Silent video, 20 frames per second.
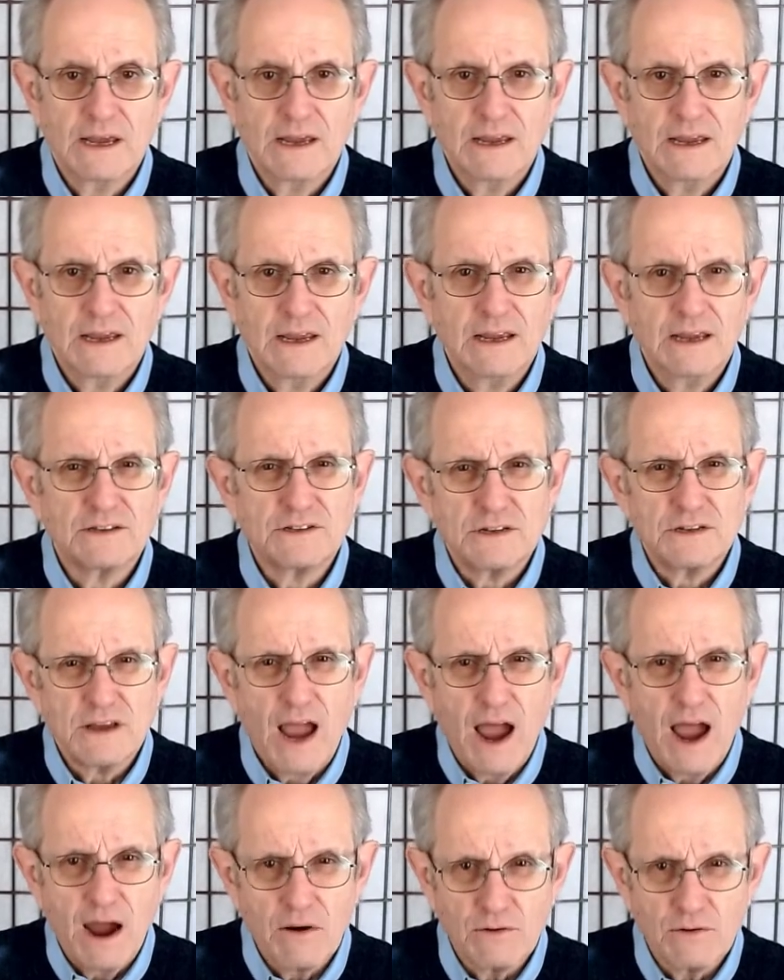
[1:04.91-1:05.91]
It's
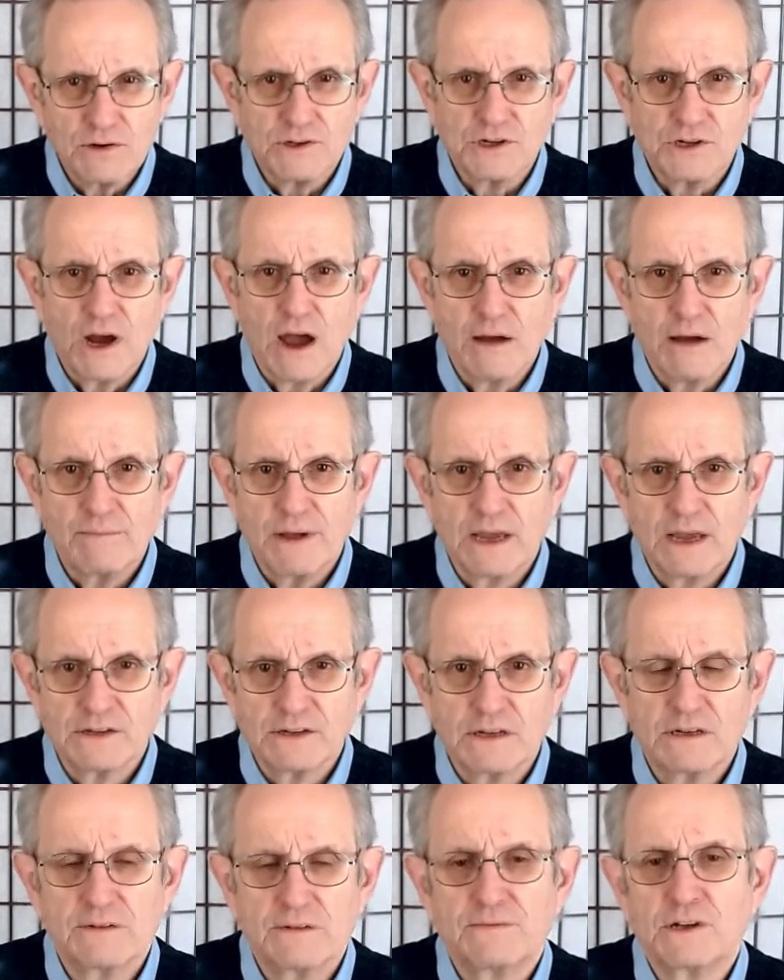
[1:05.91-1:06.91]
our job as
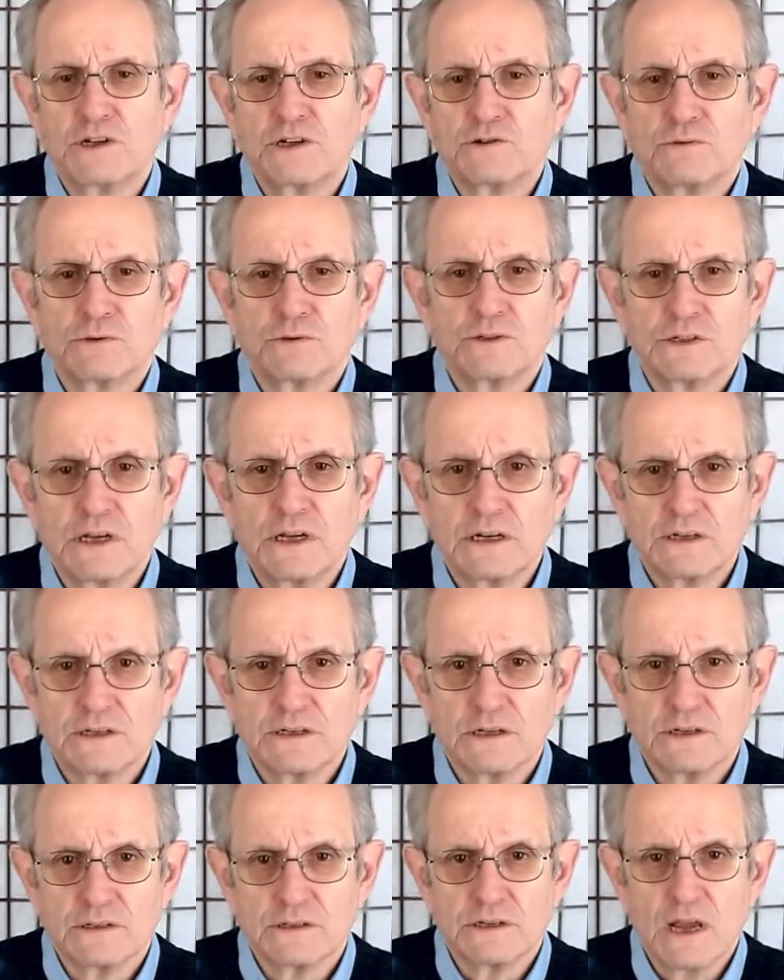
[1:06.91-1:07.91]
individual
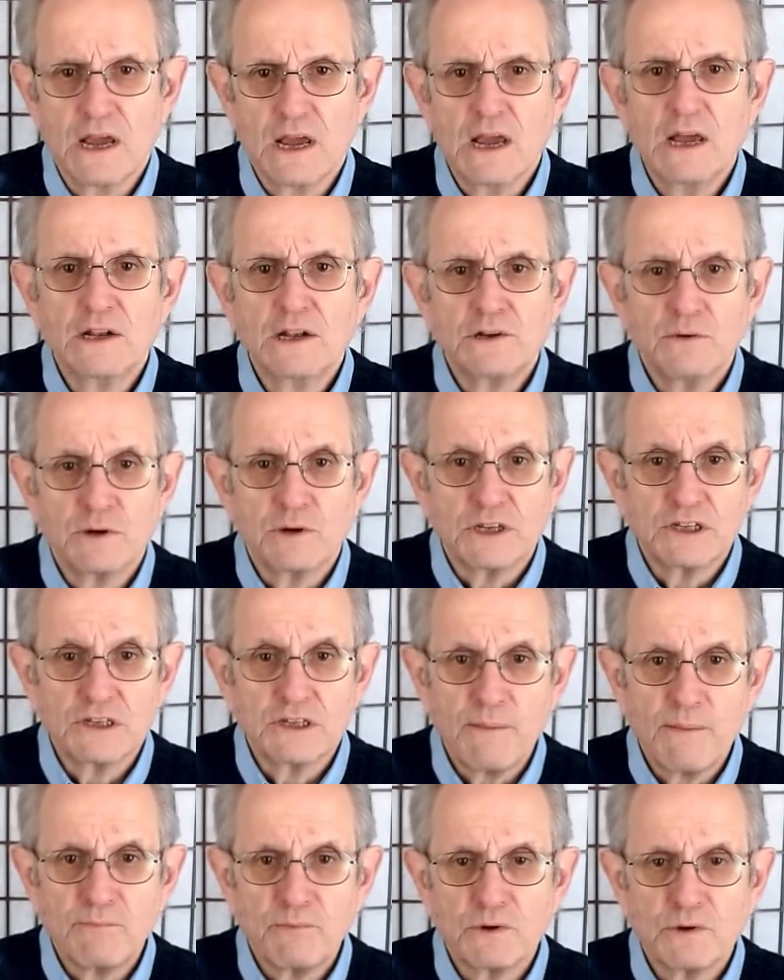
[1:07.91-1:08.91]
citizens to
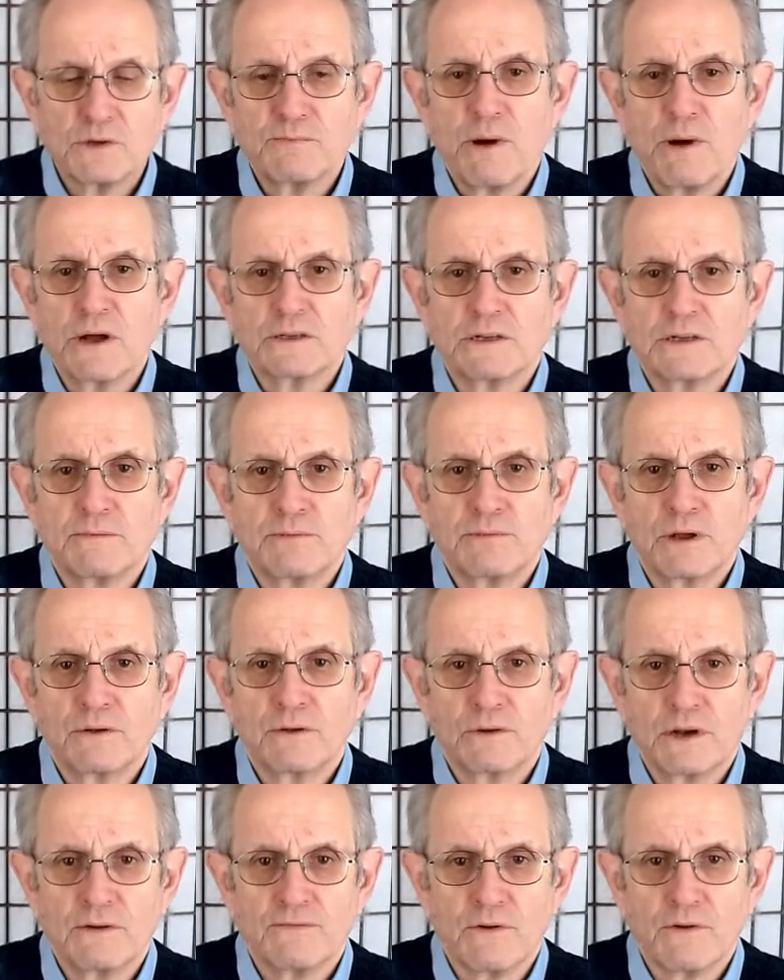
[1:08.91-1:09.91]
accept responsibility
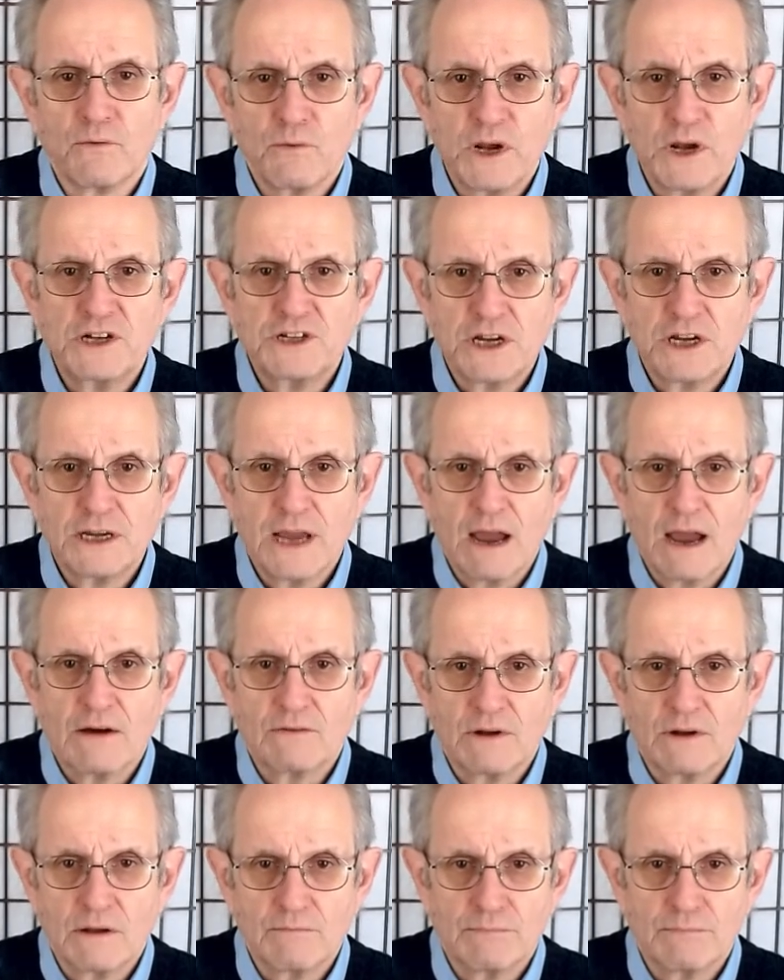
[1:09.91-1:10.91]
for reaching out
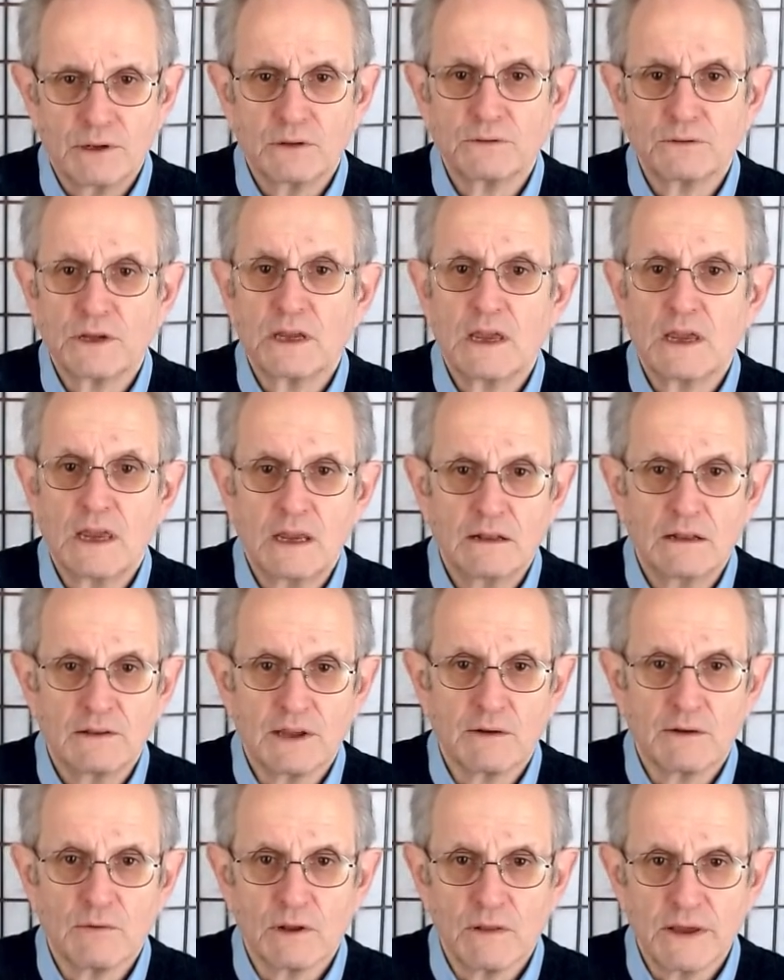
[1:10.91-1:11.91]
and building healing
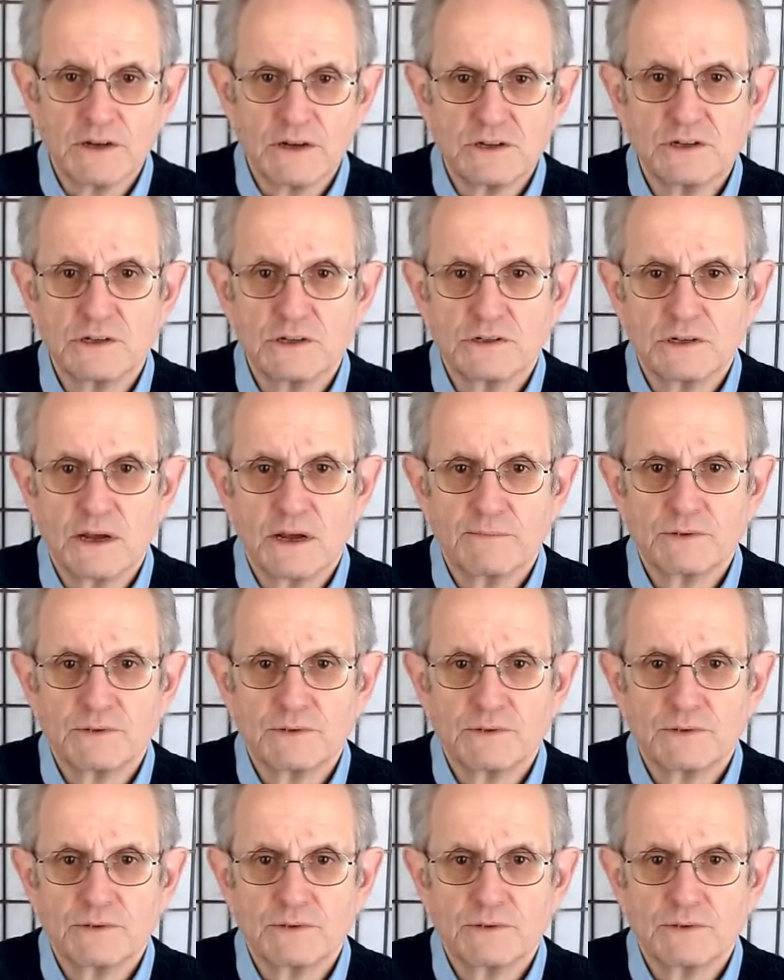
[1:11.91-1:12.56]
relationships.